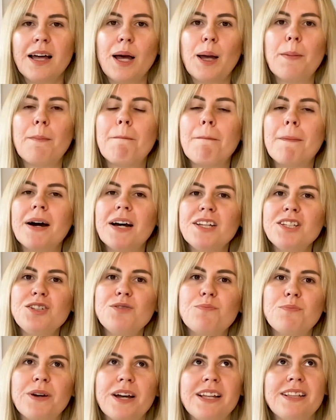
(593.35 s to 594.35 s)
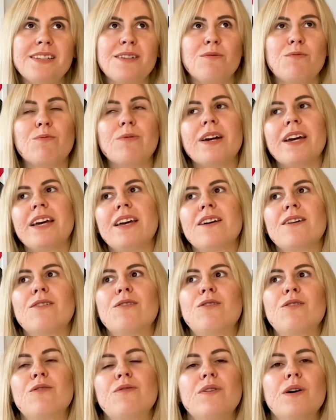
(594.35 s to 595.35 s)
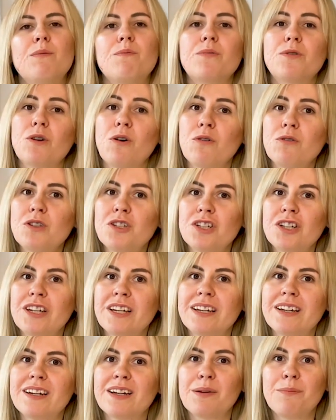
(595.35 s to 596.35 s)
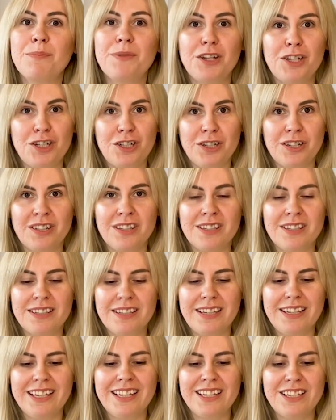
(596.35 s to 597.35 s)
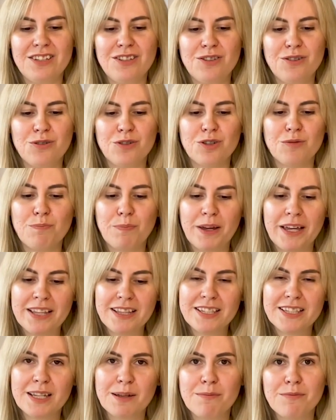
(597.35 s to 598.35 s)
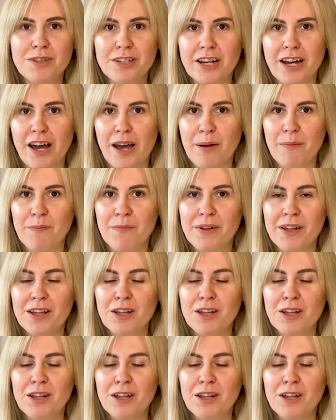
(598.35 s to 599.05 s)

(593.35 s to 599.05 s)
A much better way of approaching commissions is to spend some time